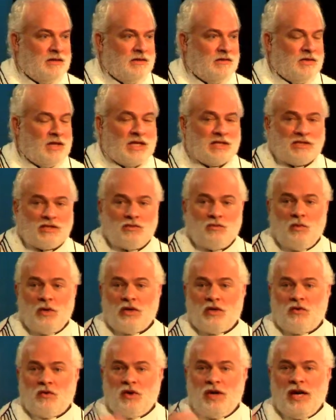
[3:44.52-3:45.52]
That's what
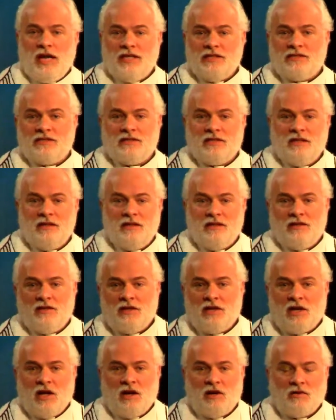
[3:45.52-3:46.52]
creates the
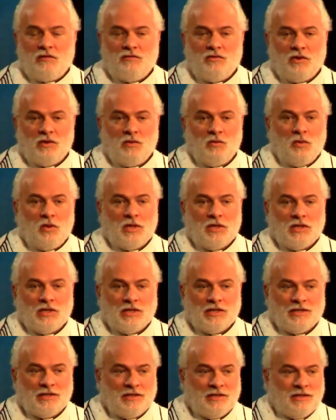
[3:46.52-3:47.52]
colorful
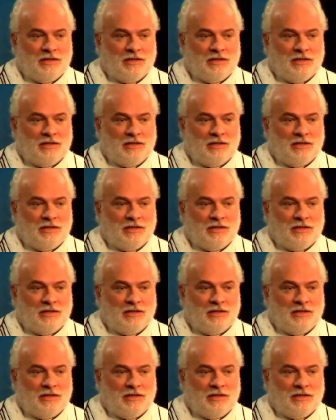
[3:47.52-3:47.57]
world.